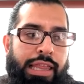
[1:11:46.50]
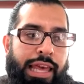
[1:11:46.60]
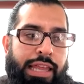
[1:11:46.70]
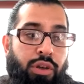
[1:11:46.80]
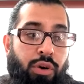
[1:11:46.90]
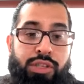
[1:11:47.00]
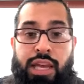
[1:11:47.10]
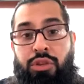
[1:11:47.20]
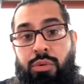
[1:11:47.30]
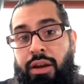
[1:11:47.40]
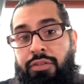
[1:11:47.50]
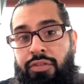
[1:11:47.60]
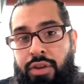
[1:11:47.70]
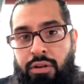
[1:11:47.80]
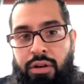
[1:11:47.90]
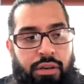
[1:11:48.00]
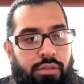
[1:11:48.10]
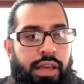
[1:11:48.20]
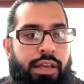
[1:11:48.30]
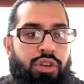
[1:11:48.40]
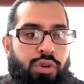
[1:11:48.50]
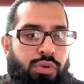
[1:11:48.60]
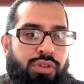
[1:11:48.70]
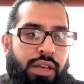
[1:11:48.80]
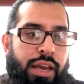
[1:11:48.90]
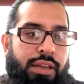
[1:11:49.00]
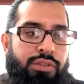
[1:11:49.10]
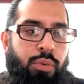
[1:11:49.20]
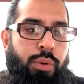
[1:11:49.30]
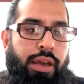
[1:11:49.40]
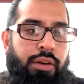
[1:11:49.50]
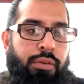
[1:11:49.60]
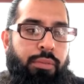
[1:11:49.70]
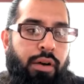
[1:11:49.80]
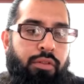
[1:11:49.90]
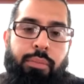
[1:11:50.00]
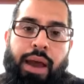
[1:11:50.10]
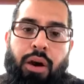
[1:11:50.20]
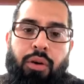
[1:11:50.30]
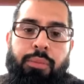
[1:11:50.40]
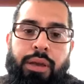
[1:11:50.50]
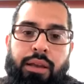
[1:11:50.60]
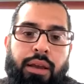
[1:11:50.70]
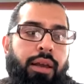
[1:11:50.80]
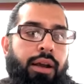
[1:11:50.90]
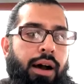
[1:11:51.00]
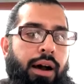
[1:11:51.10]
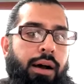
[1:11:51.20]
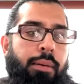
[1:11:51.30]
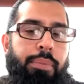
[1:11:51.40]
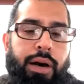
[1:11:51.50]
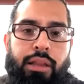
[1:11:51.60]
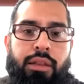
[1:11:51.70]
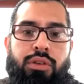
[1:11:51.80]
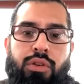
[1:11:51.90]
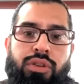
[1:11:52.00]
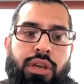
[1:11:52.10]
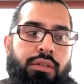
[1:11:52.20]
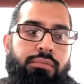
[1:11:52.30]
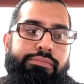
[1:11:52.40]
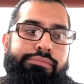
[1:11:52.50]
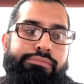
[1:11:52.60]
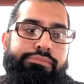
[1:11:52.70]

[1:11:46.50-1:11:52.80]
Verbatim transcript: Okay. okay. Well, using I guess that answered her her comment.